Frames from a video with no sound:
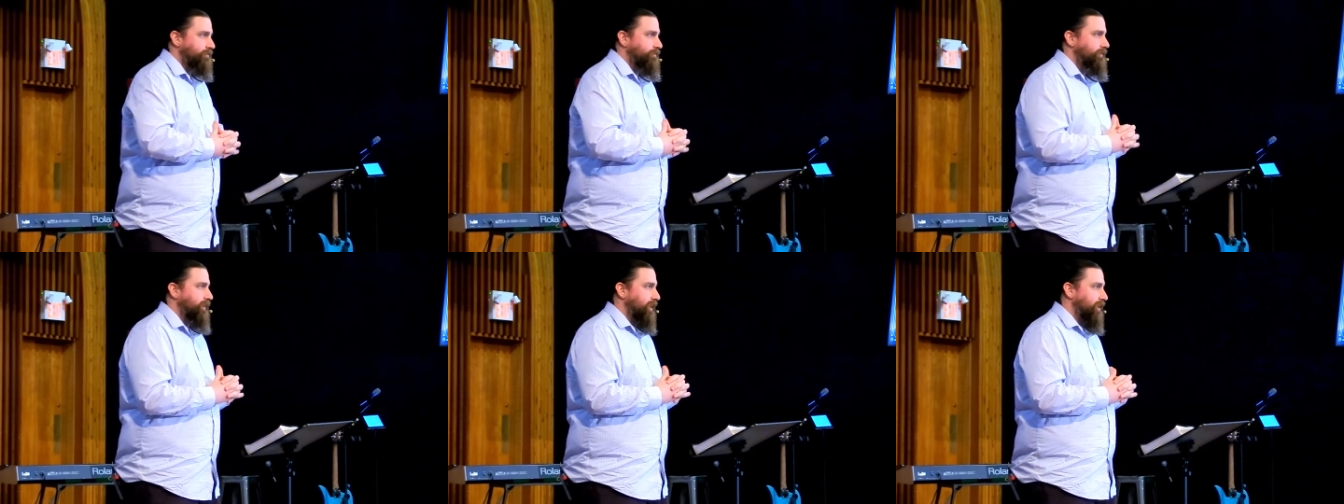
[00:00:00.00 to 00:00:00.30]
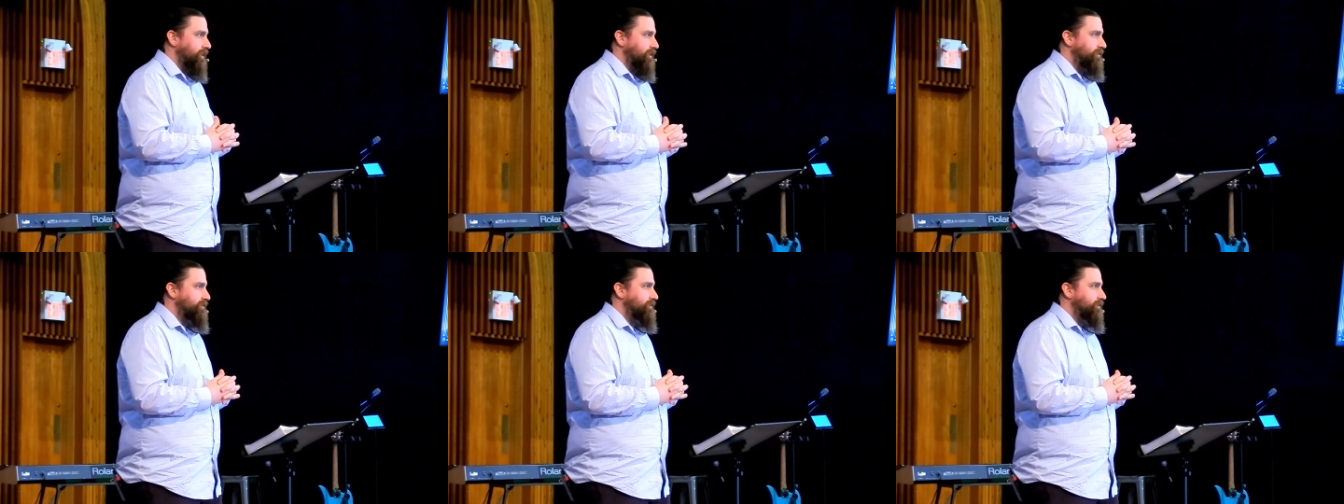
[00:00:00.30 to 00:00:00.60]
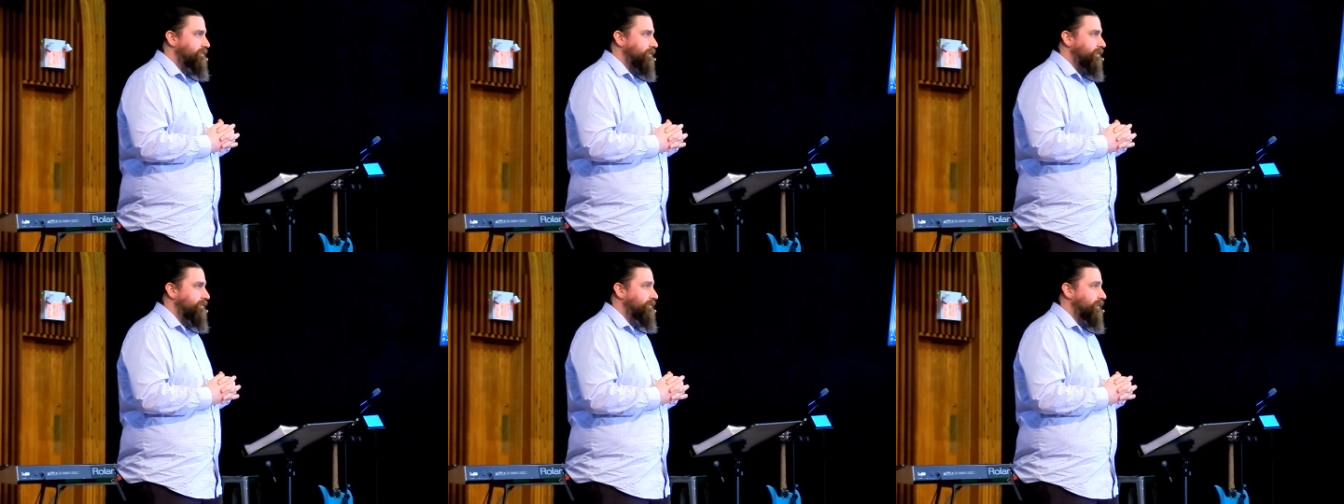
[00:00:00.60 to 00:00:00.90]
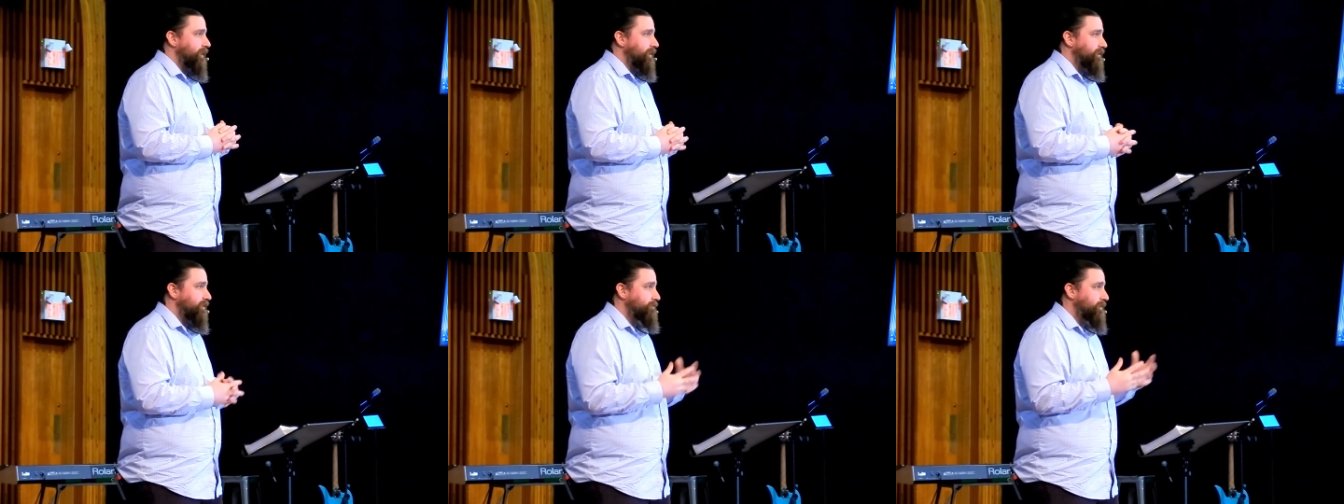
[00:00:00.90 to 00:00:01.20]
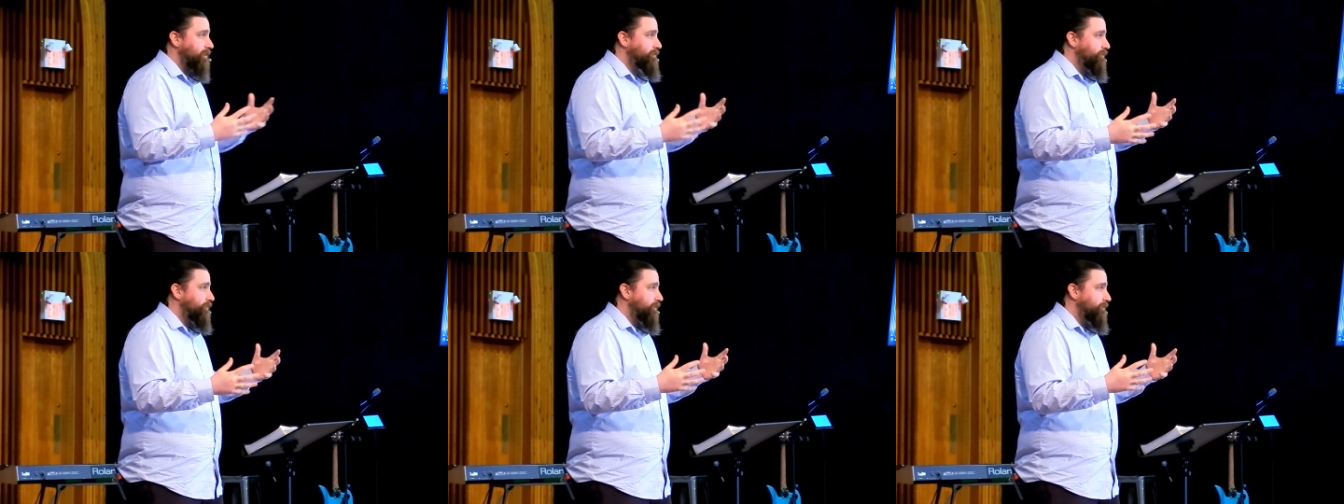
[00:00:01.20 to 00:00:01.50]
phase in our faith. And
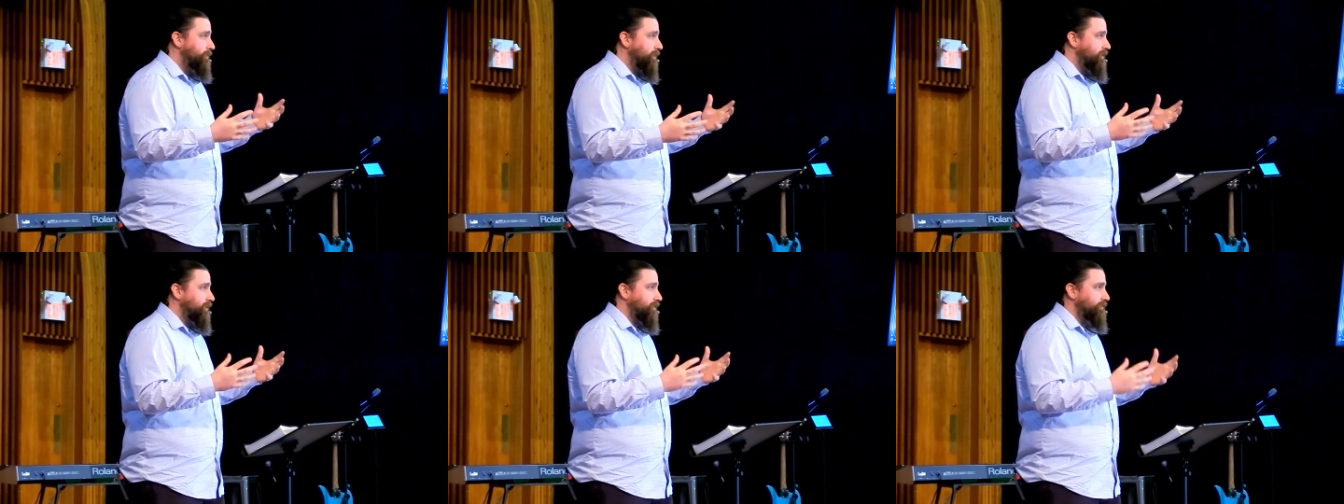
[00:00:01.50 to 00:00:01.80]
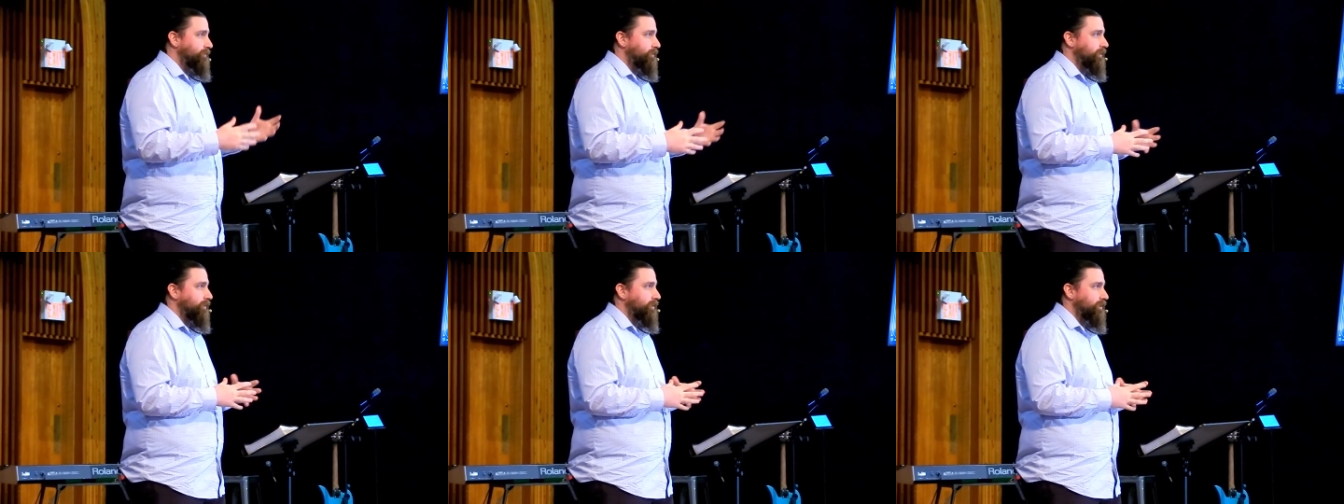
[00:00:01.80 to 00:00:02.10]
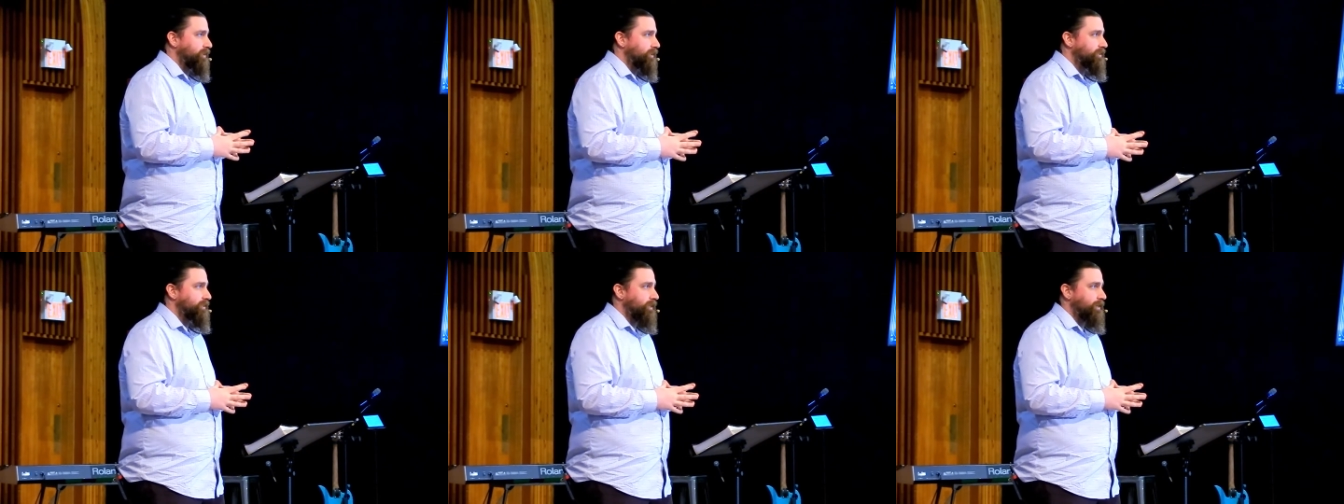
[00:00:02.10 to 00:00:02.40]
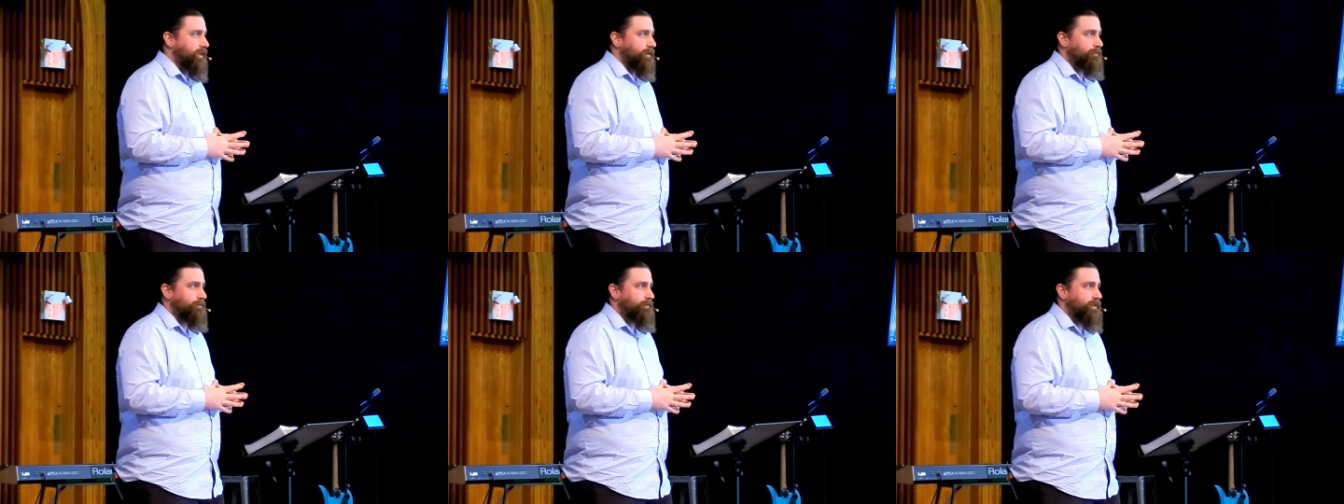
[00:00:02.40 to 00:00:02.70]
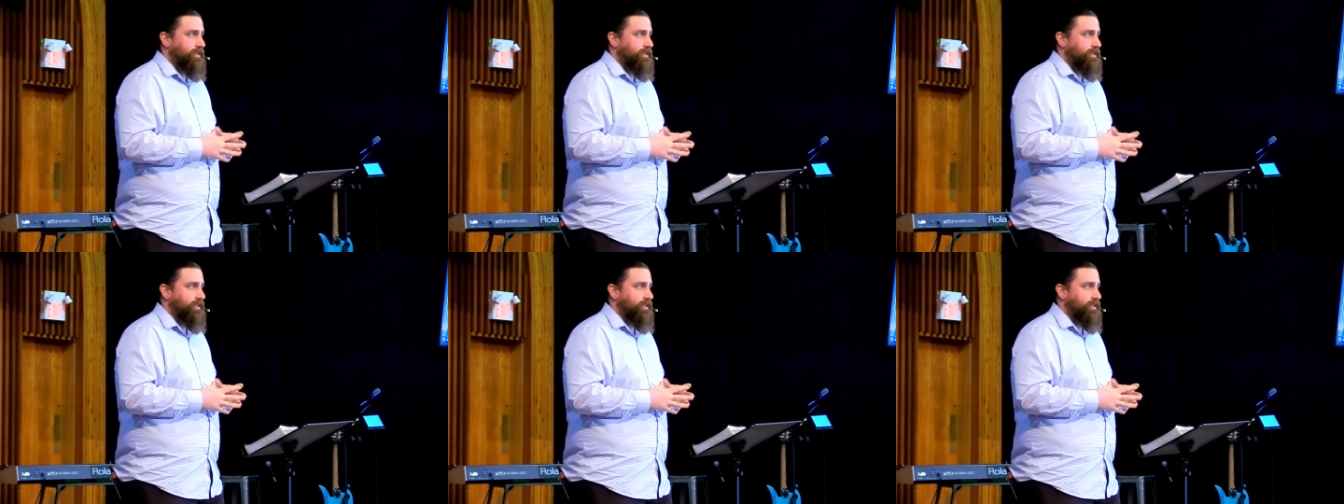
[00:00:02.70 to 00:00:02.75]
maybe we've been there for a long time.